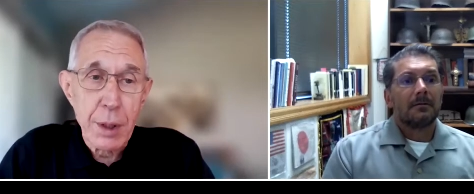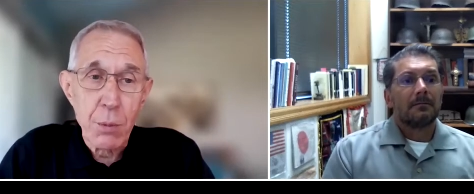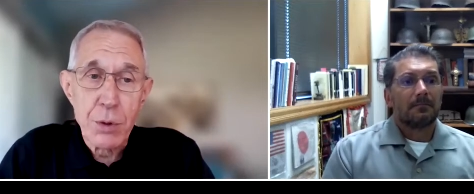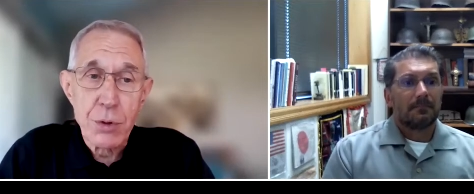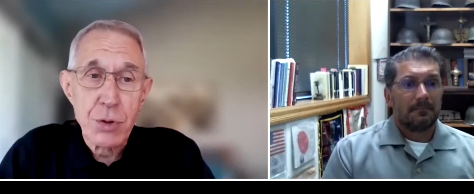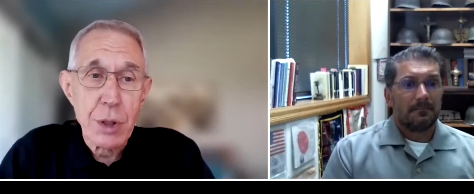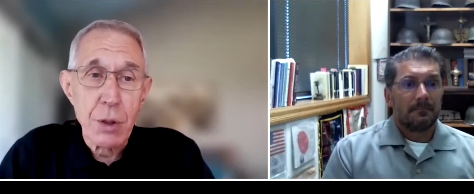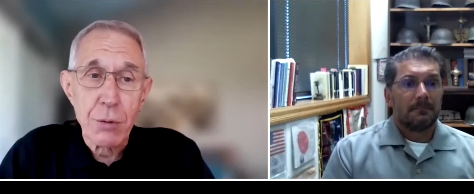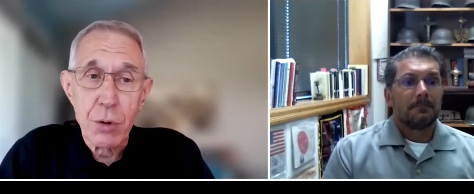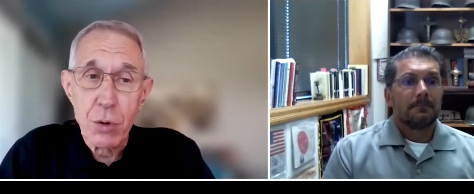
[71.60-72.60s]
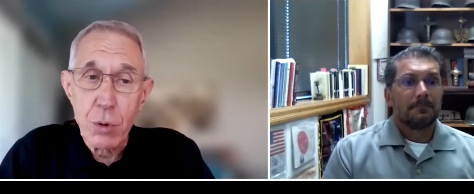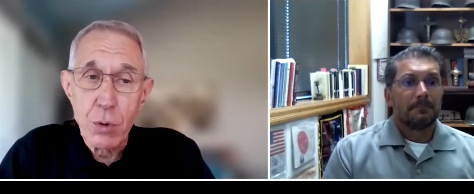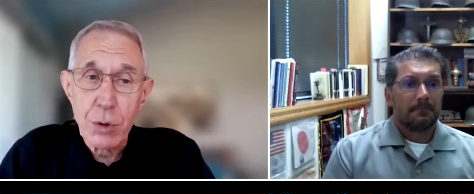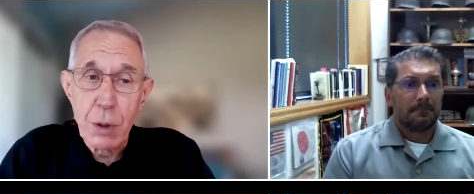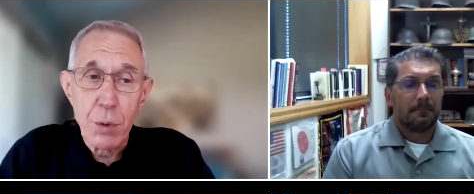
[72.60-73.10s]
Speaker 1: They wouldn't see it on the
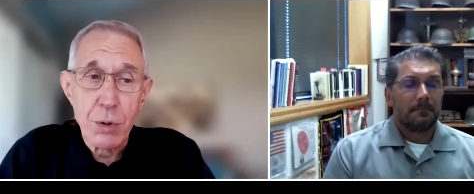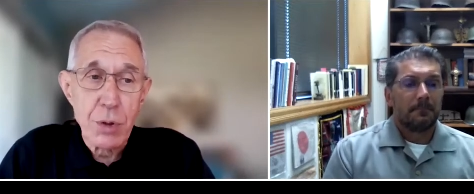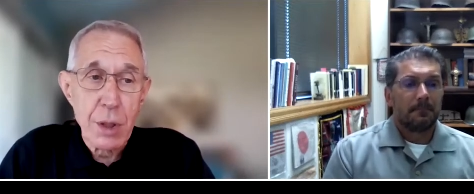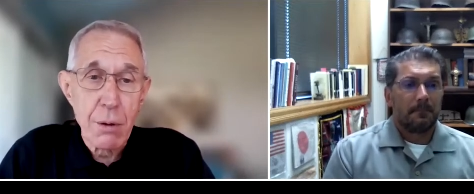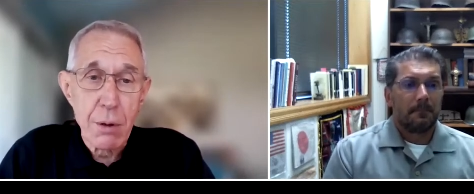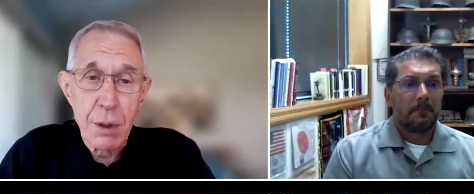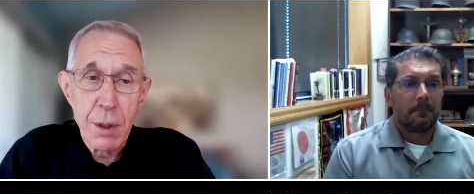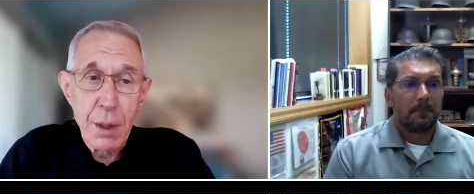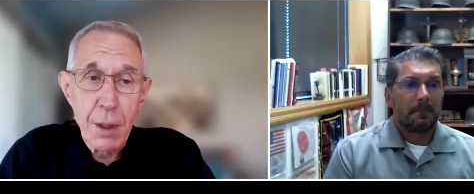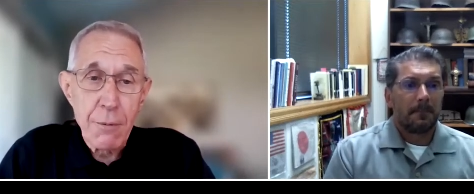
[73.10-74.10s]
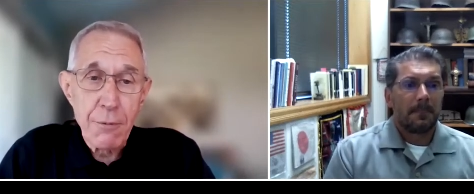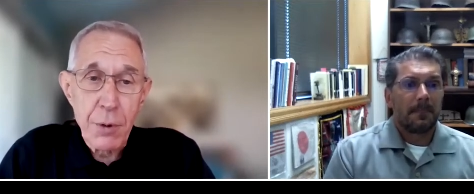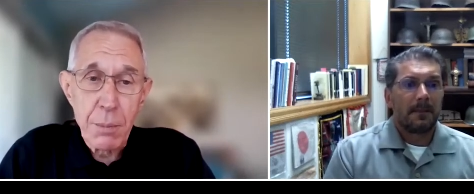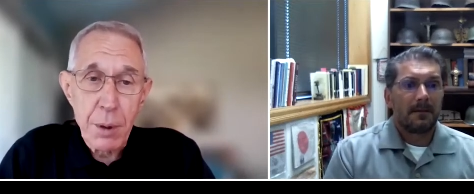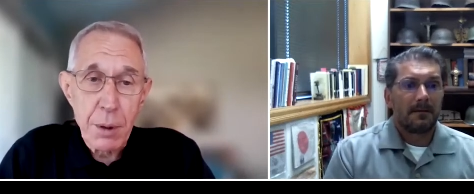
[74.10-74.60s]
news. They wouldn't hear it
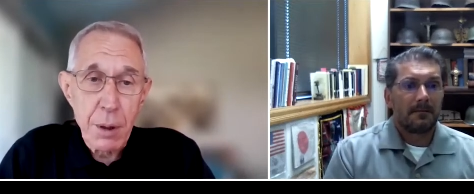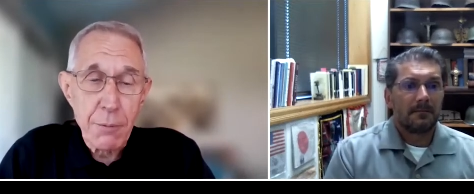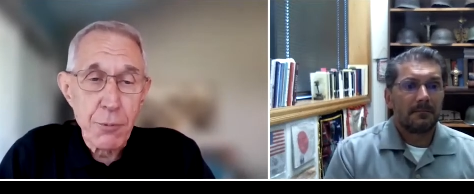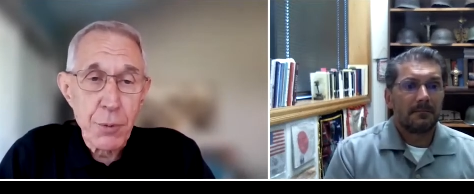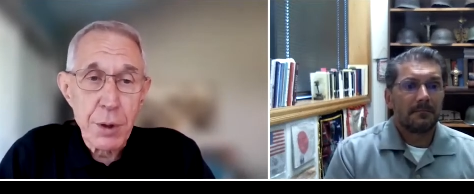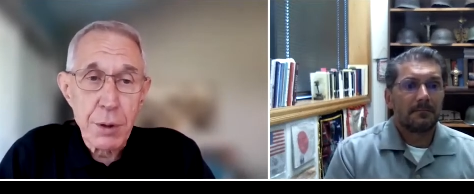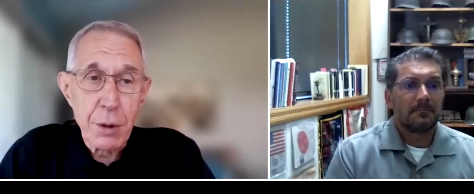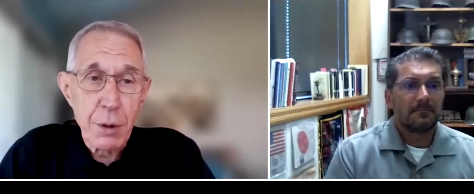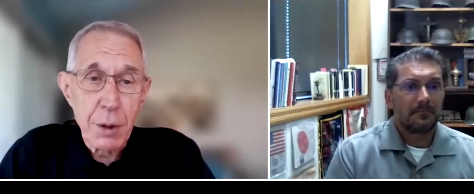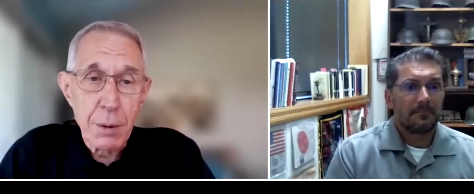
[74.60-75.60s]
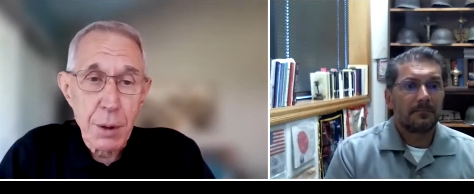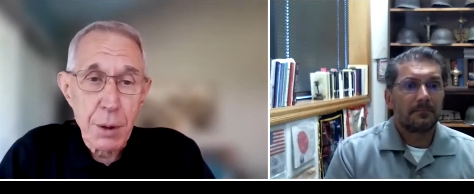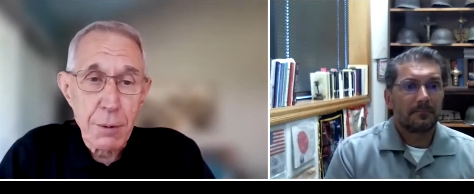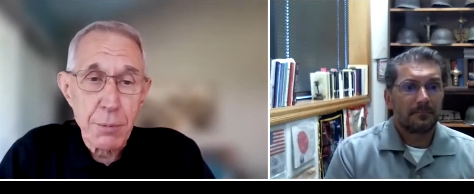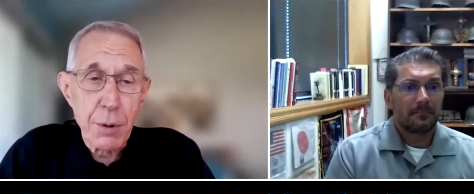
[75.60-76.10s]
from a, a friend
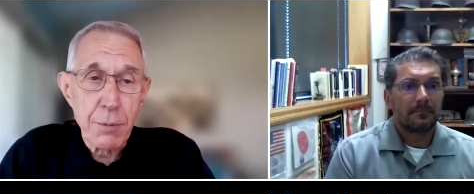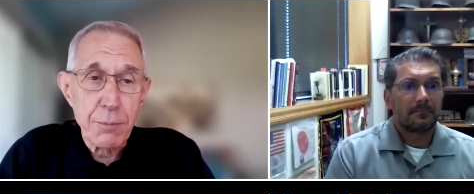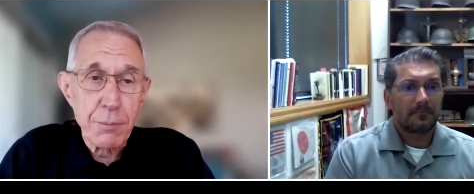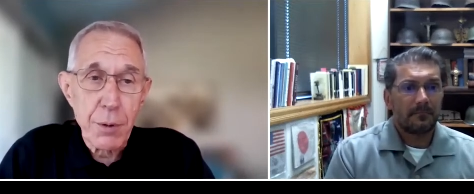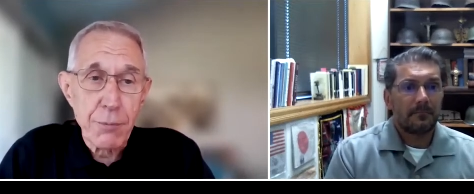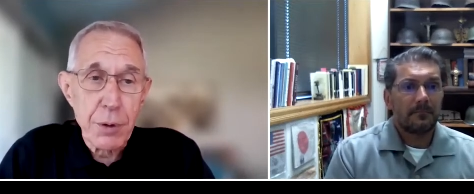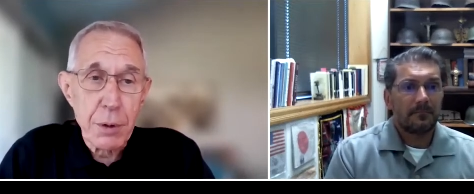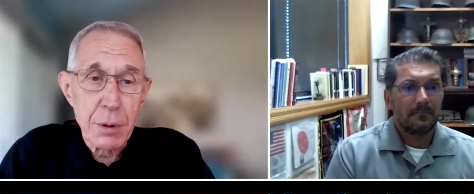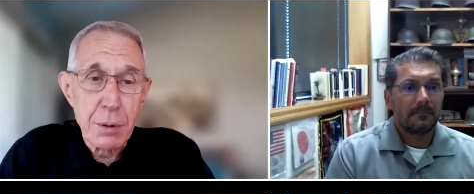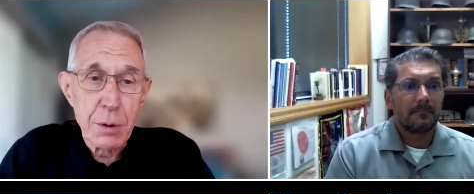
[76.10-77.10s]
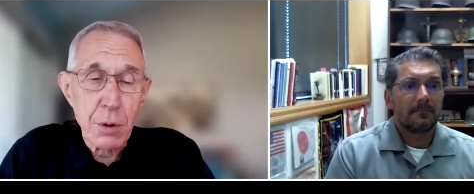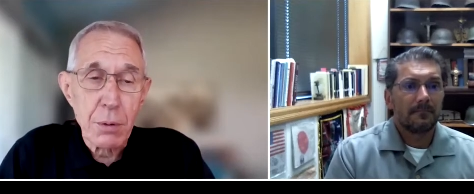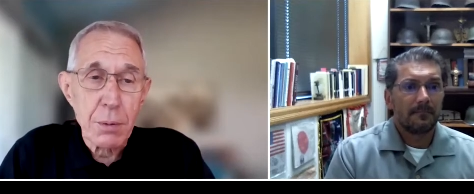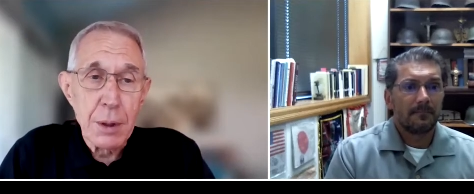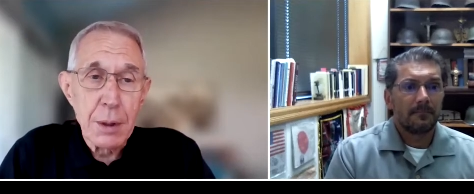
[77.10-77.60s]
or a, a, a, you
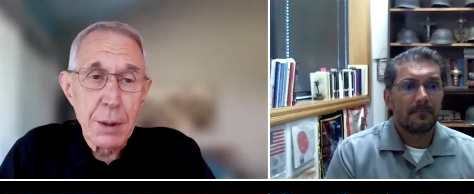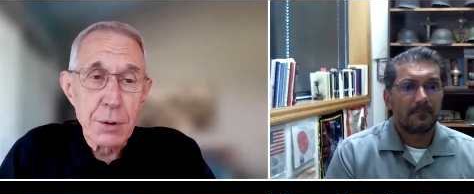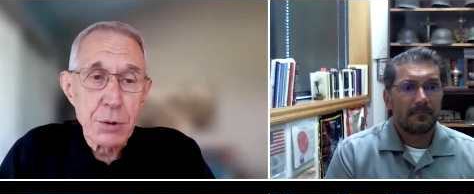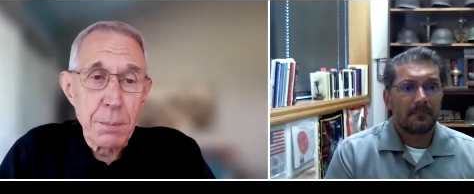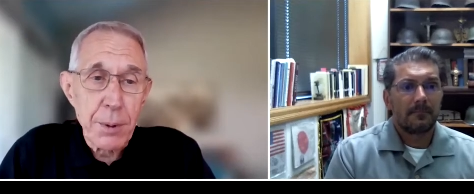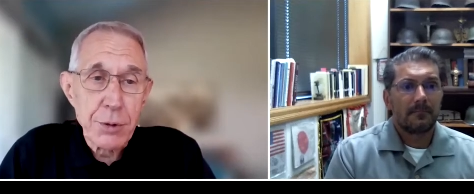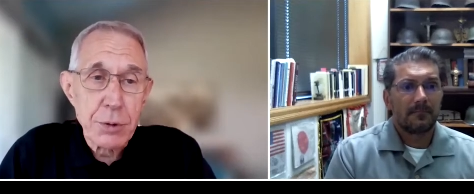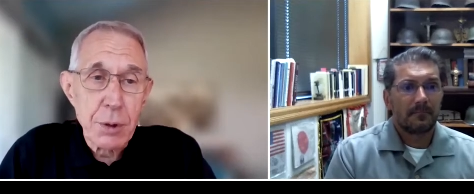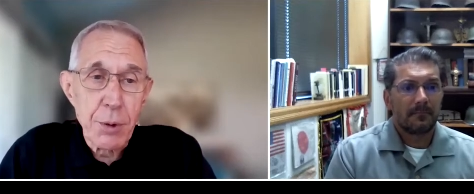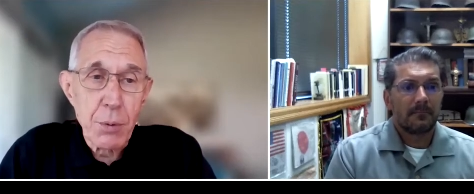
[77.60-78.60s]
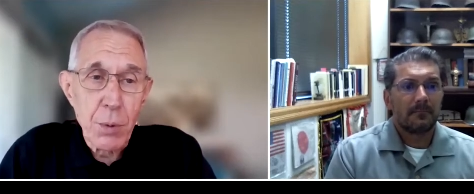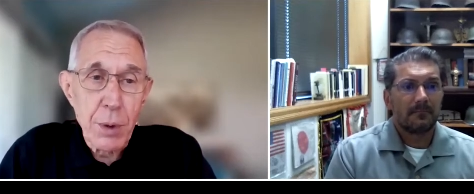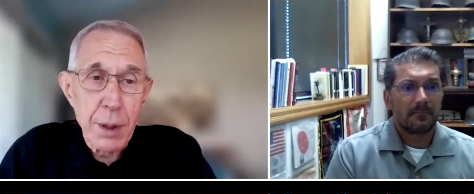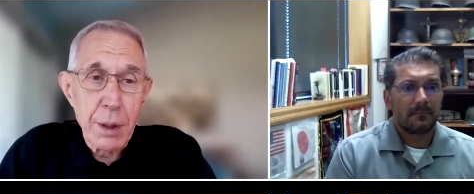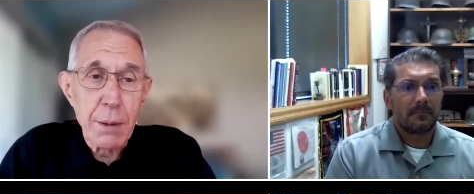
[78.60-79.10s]
know, someplace some other
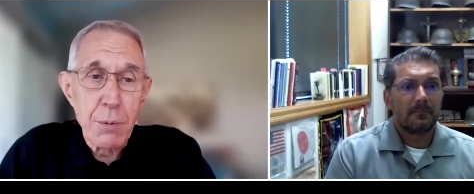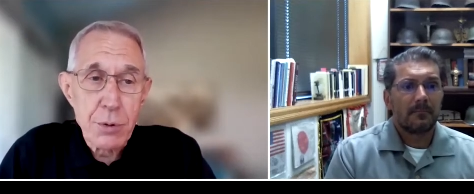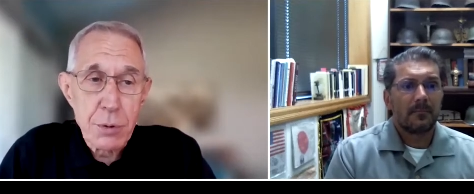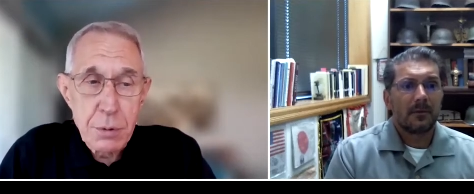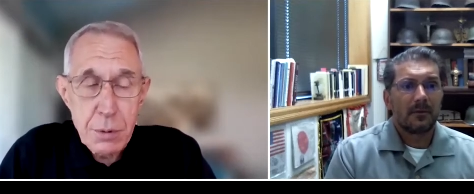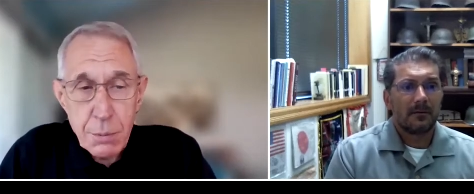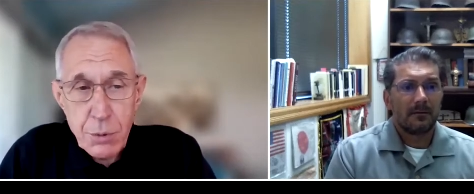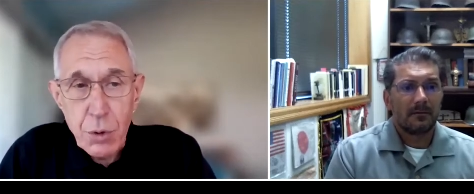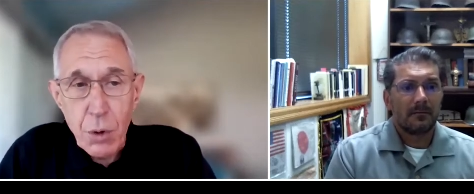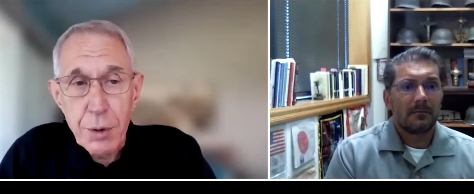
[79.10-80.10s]
way. It was, it was all